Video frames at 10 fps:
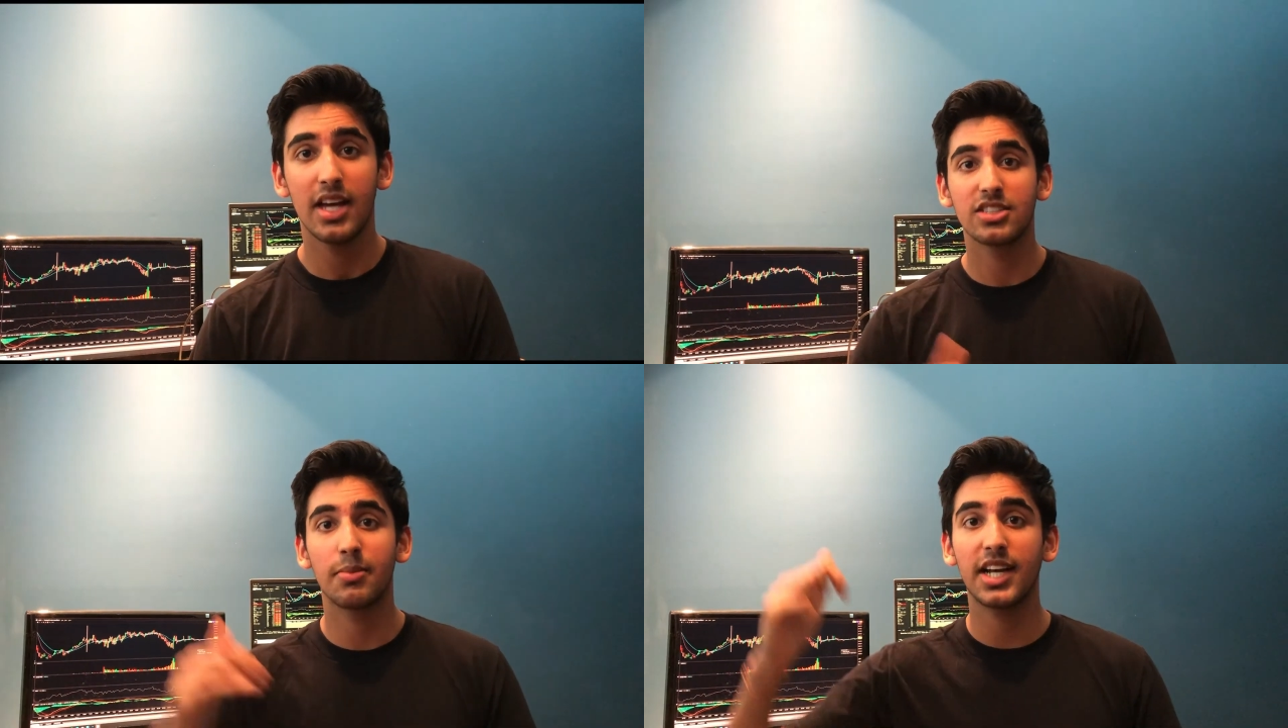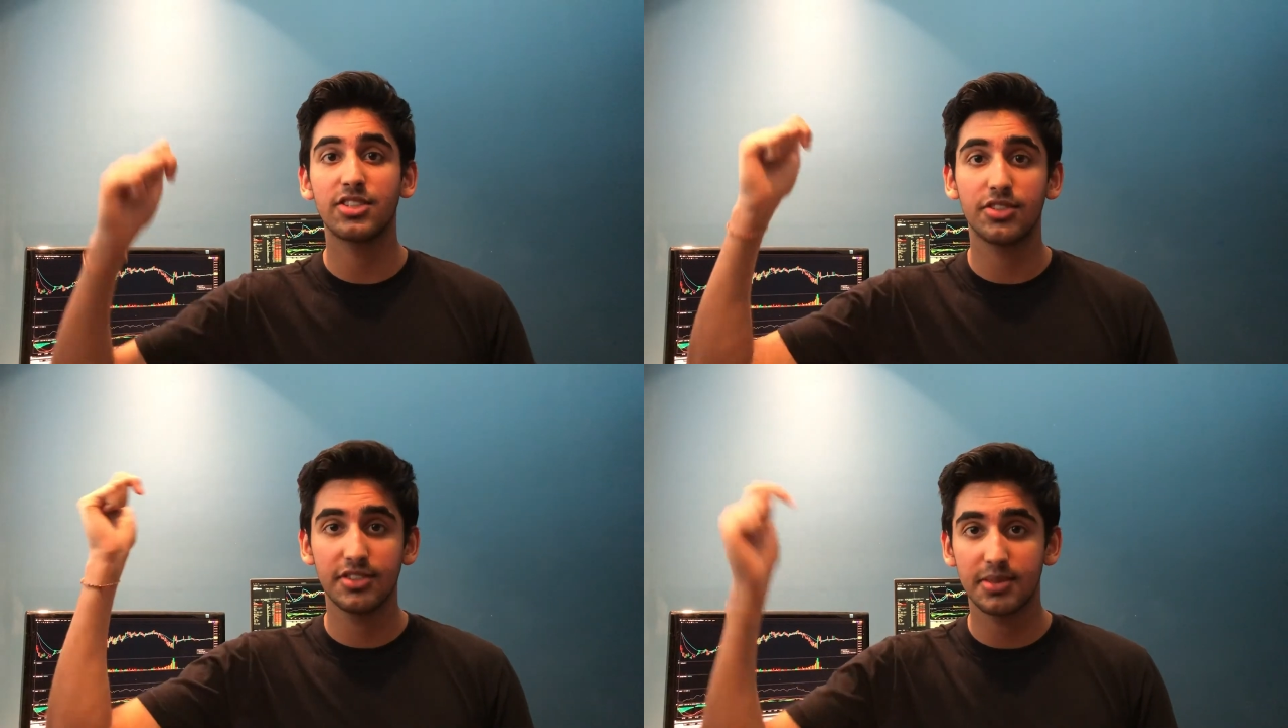So make
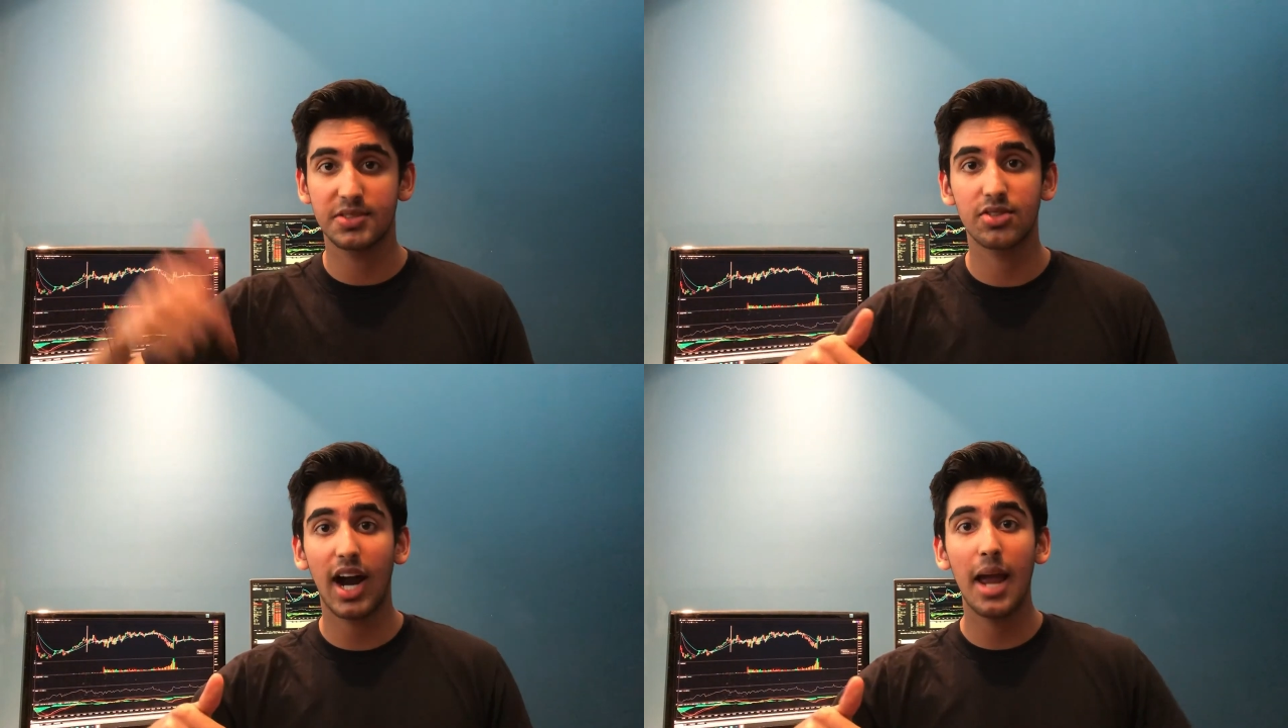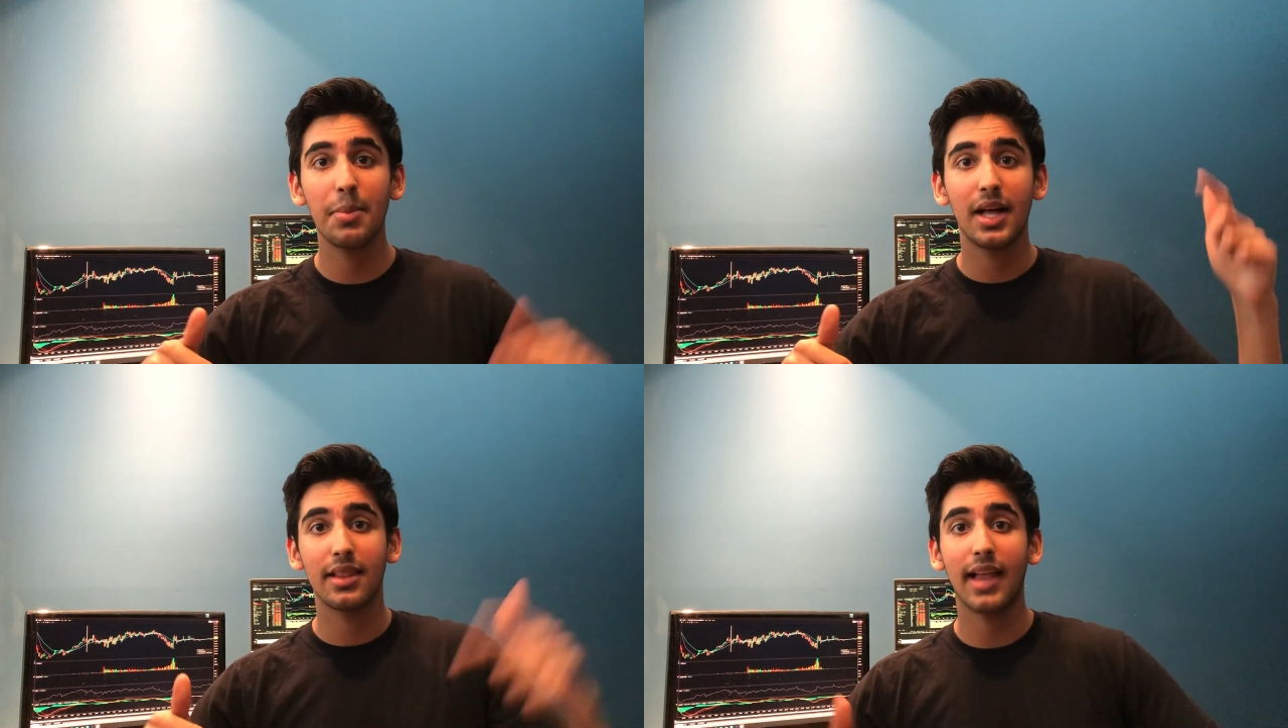sure you
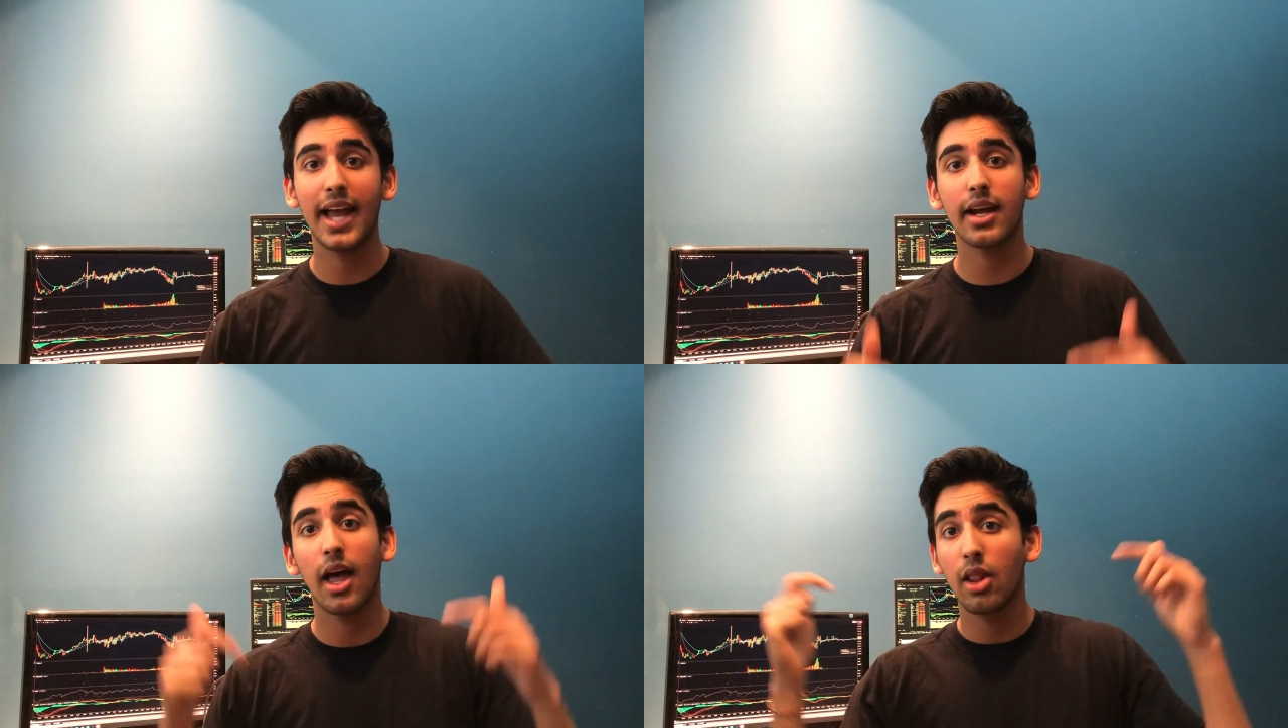subscribe, like,